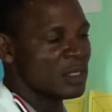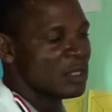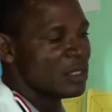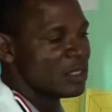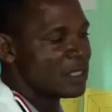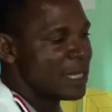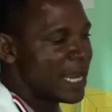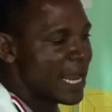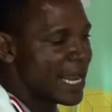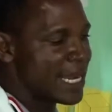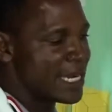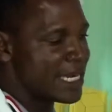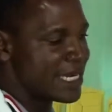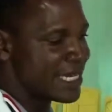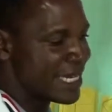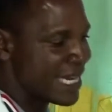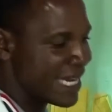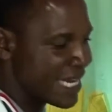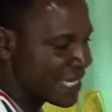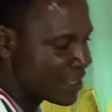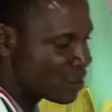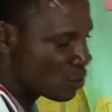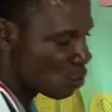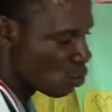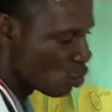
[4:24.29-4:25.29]
Then
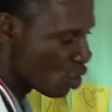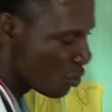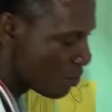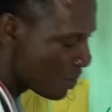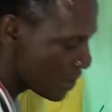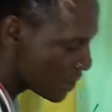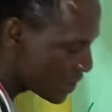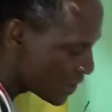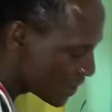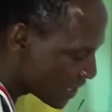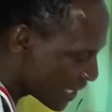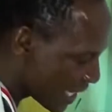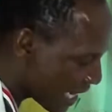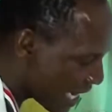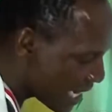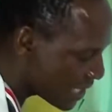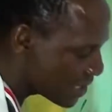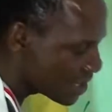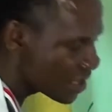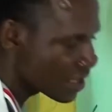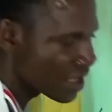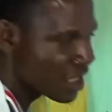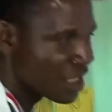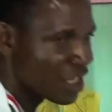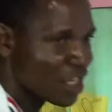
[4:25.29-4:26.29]
this will be
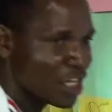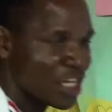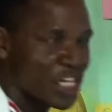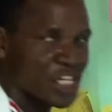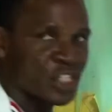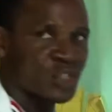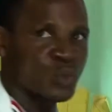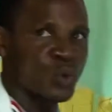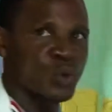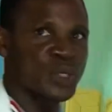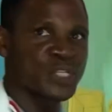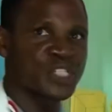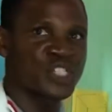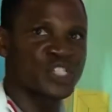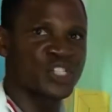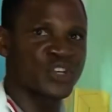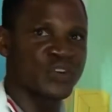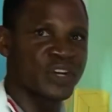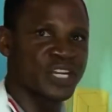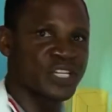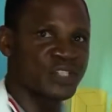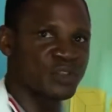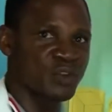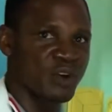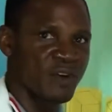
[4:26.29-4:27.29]
set into a
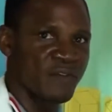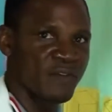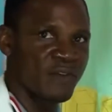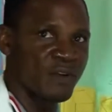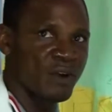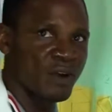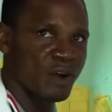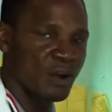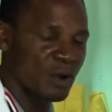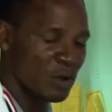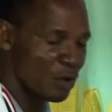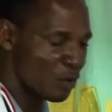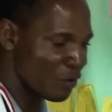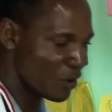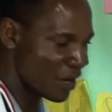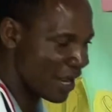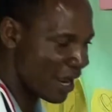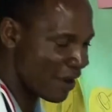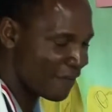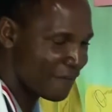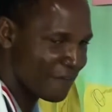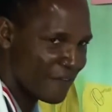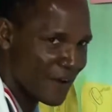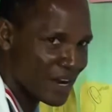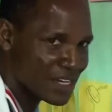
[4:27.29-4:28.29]
series of
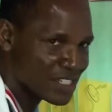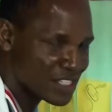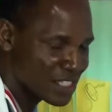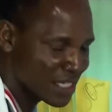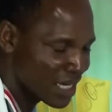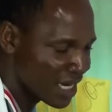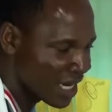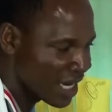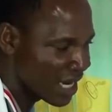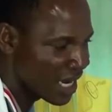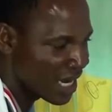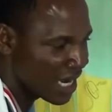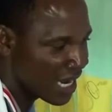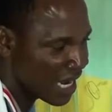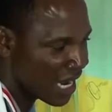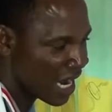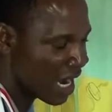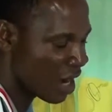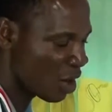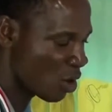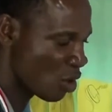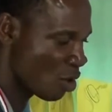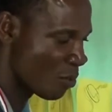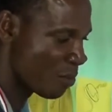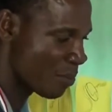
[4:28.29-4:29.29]
rarefaction
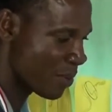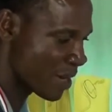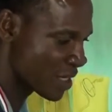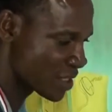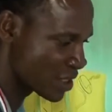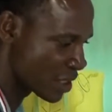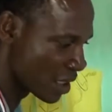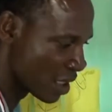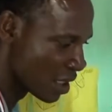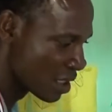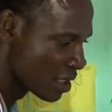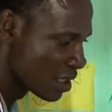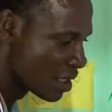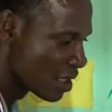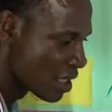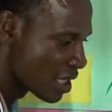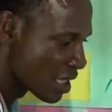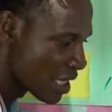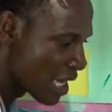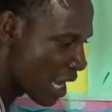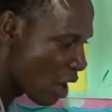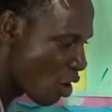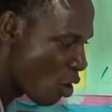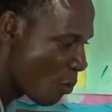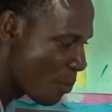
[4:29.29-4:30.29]
and compression.
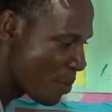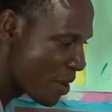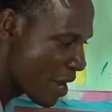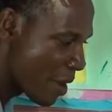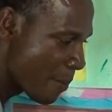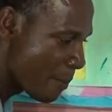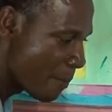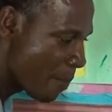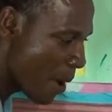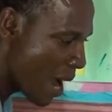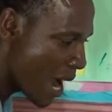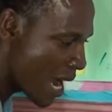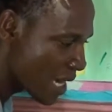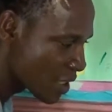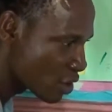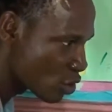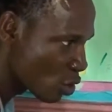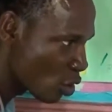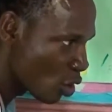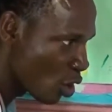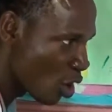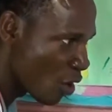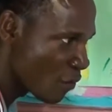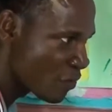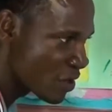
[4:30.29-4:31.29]
That will be a part
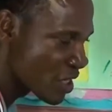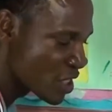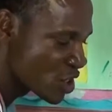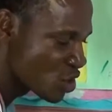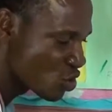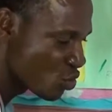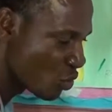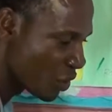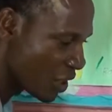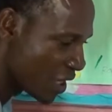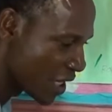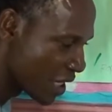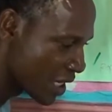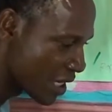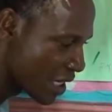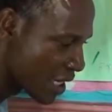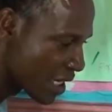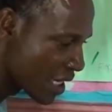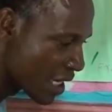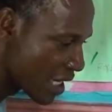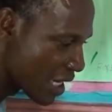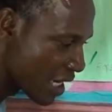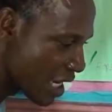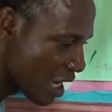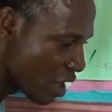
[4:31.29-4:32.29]
of this string
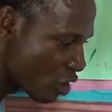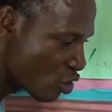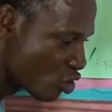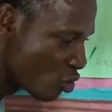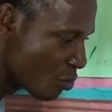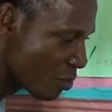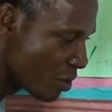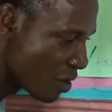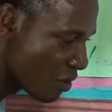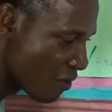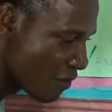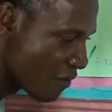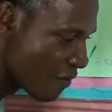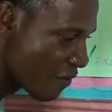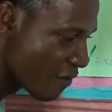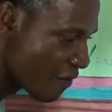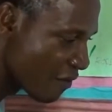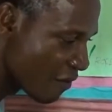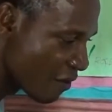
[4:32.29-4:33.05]
that will be